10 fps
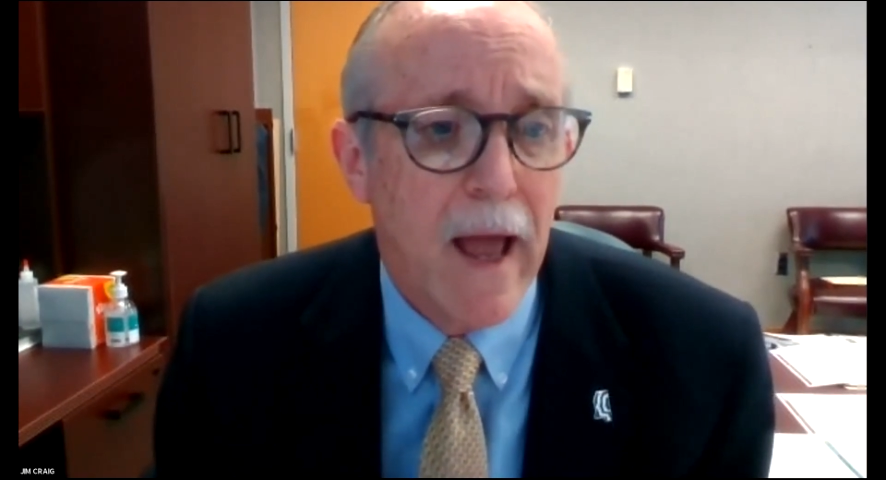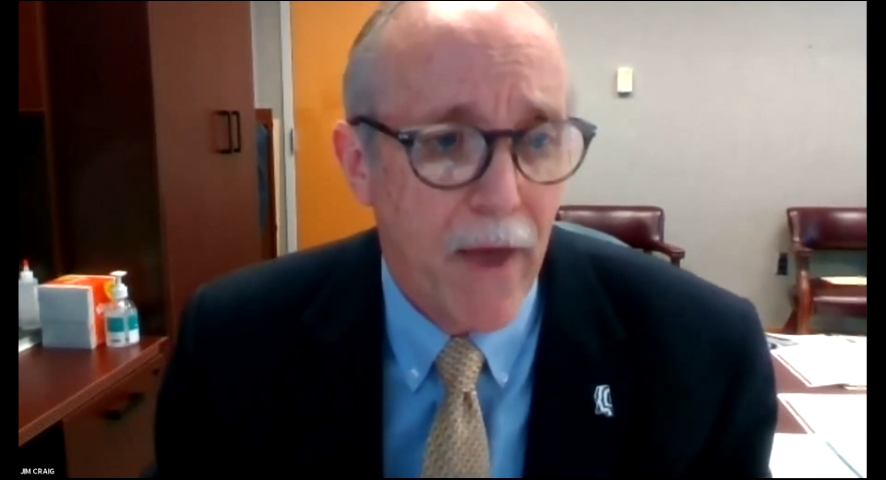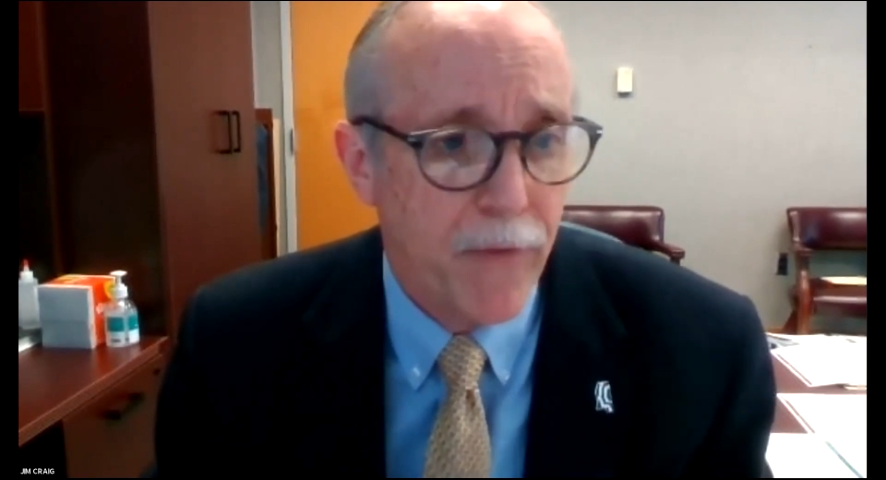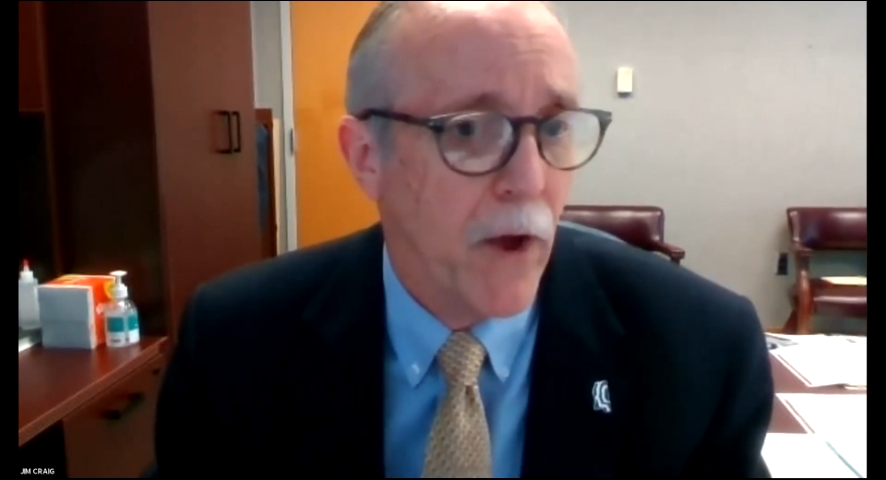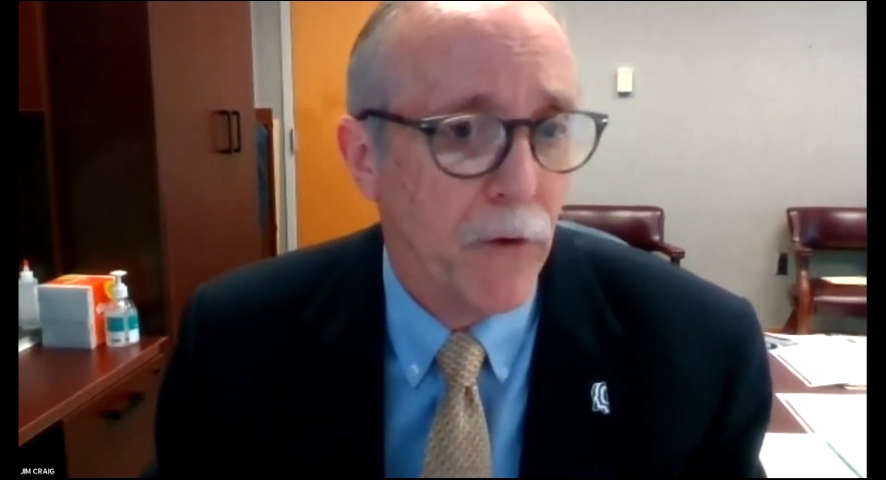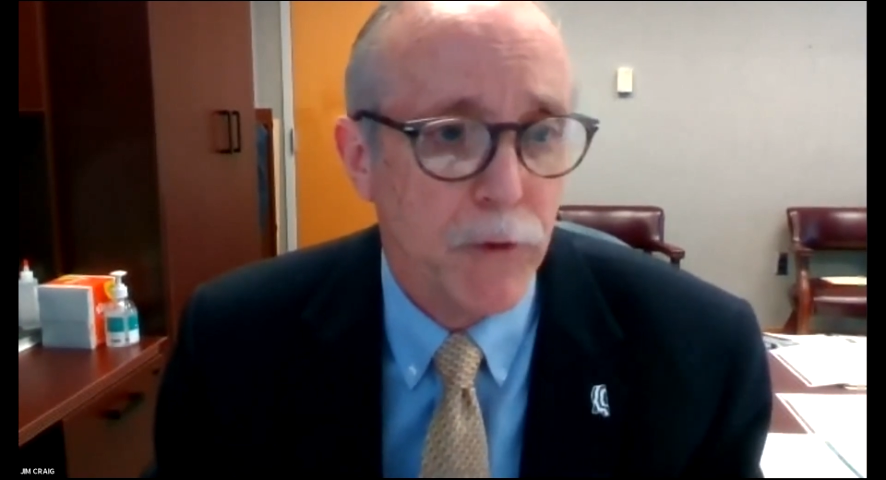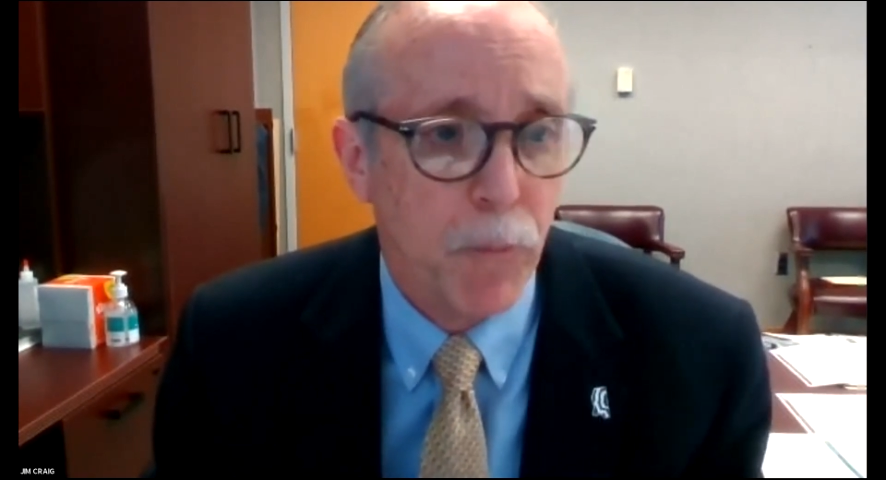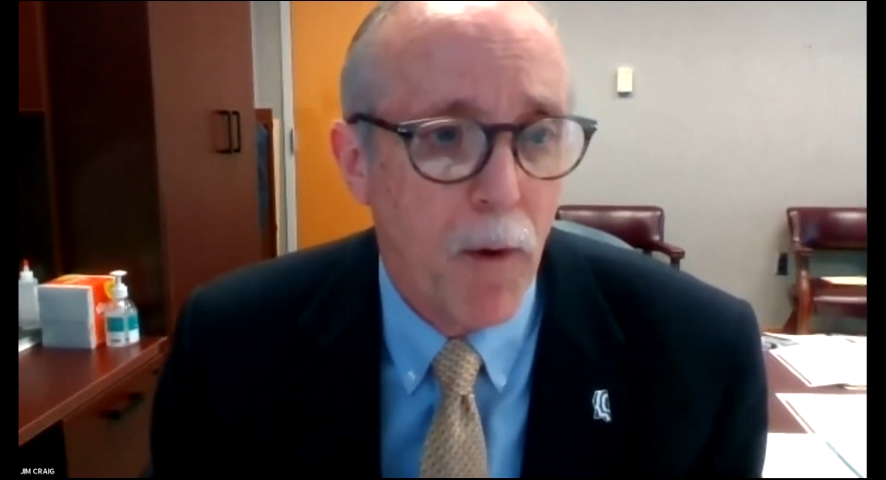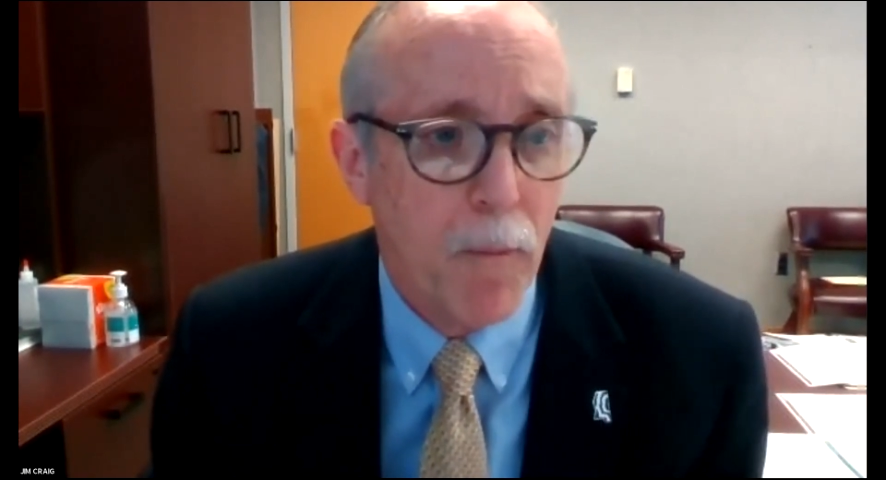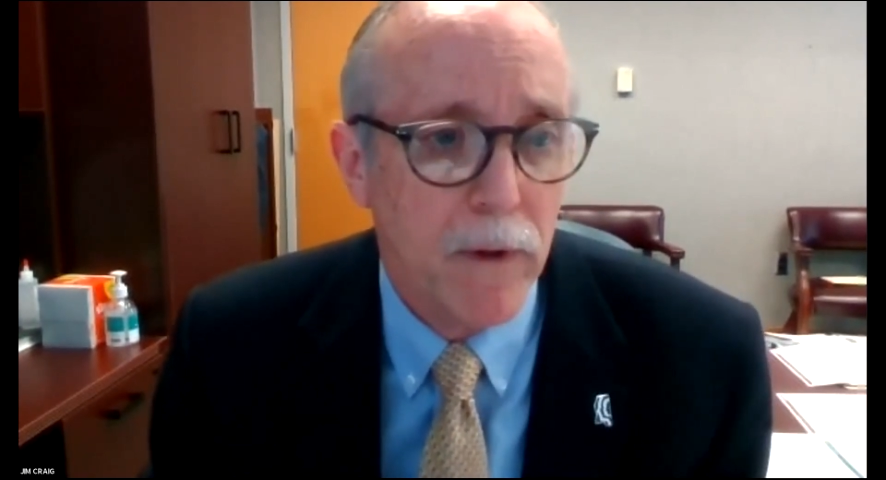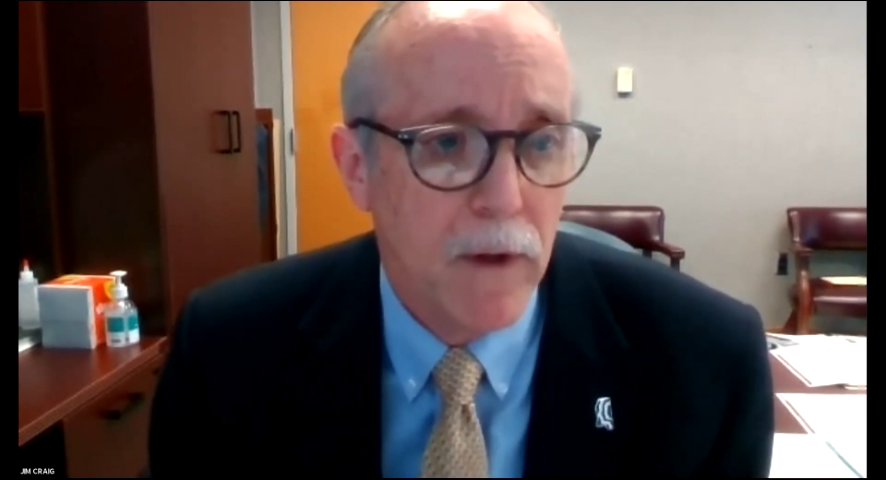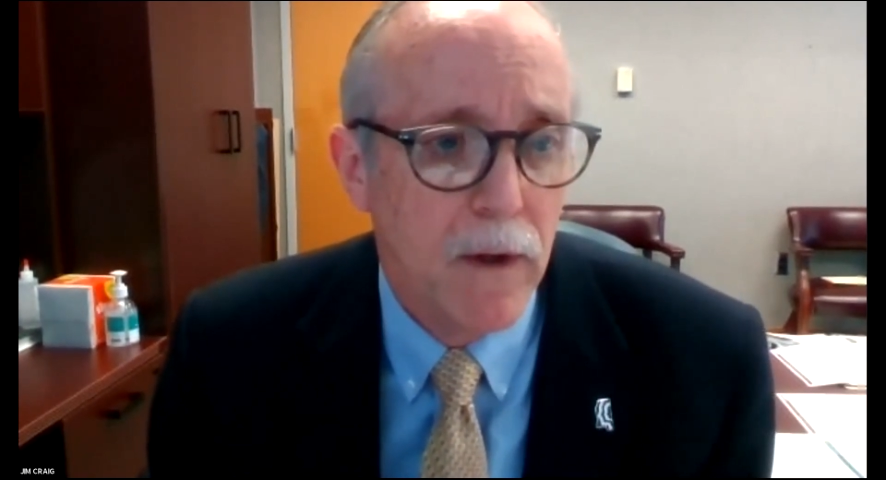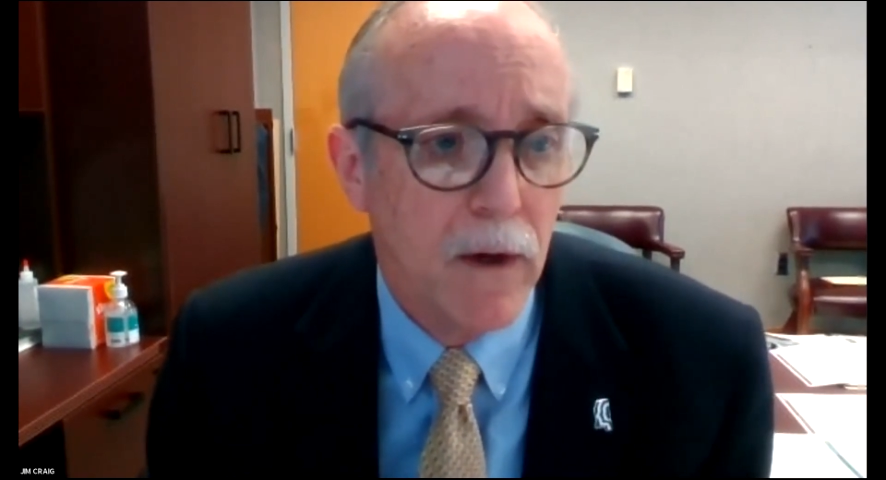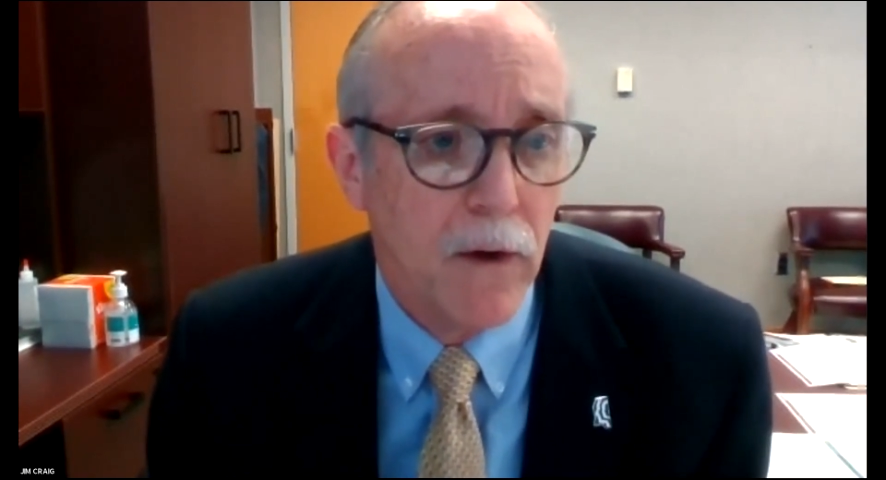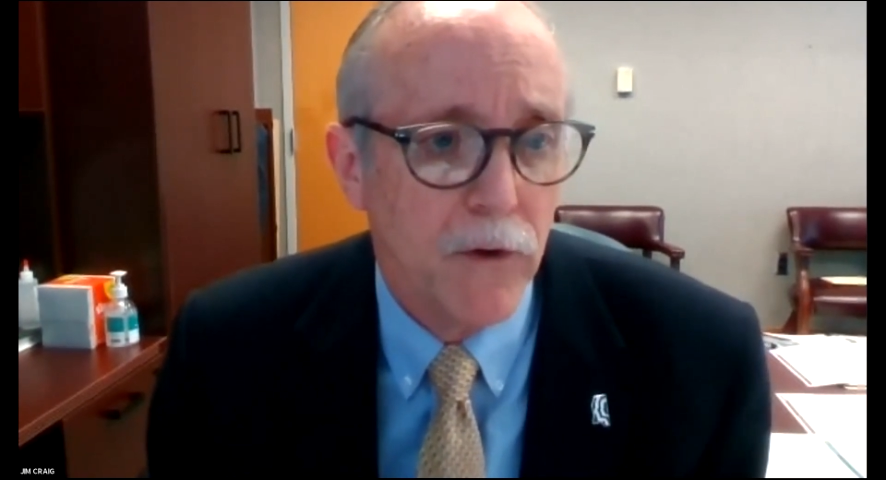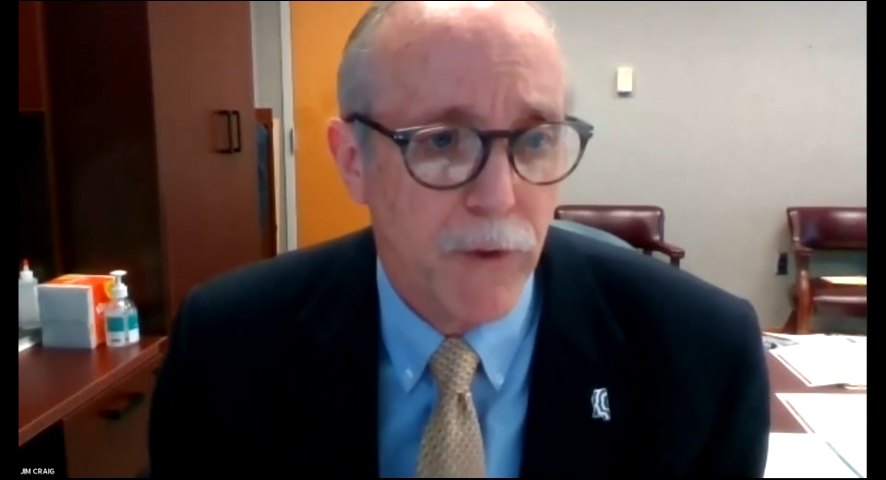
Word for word: At the health department, uh,